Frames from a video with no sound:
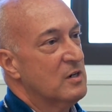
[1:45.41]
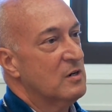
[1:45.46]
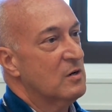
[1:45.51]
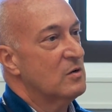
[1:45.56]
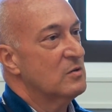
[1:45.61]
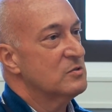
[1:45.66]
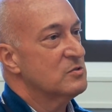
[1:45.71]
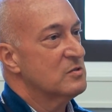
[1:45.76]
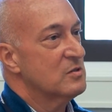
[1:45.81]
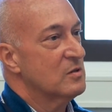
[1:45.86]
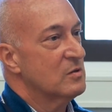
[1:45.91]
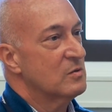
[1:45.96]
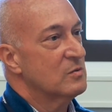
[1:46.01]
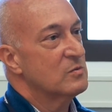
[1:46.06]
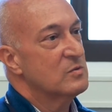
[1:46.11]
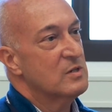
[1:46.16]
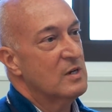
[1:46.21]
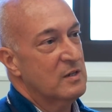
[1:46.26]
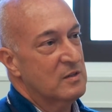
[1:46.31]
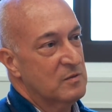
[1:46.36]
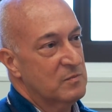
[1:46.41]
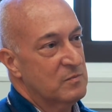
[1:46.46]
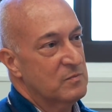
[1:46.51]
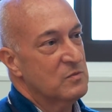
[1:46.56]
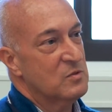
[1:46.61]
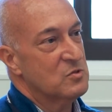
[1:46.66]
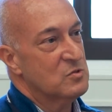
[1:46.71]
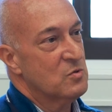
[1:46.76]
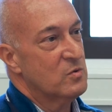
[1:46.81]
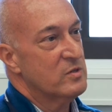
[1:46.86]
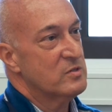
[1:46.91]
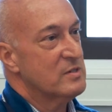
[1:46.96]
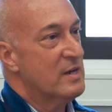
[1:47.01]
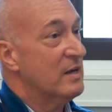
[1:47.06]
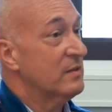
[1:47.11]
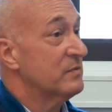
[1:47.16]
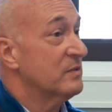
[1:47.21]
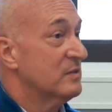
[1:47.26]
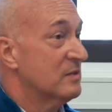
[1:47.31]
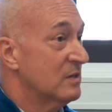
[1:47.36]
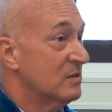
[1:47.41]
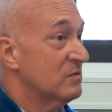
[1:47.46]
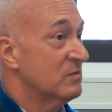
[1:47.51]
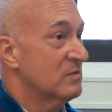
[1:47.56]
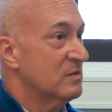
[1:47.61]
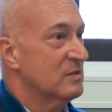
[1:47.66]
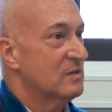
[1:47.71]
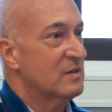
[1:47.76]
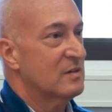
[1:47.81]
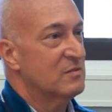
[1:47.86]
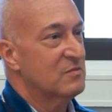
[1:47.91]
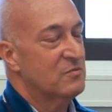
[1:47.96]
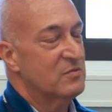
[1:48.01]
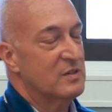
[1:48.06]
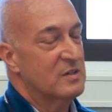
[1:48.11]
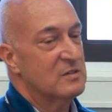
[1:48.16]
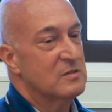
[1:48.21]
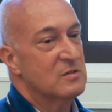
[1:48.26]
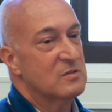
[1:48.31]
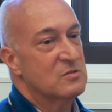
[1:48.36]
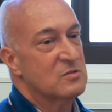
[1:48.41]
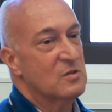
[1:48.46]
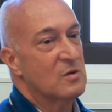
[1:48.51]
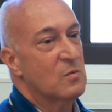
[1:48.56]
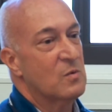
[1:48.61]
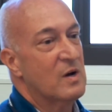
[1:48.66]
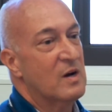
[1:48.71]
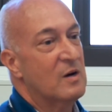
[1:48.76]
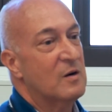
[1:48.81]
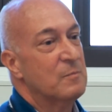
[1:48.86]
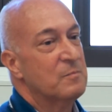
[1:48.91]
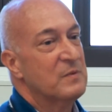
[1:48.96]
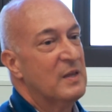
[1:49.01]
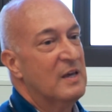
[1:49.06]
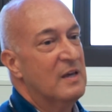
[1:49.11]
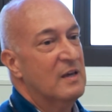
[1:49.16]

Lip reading: and also take the stories out that didn't fit so well.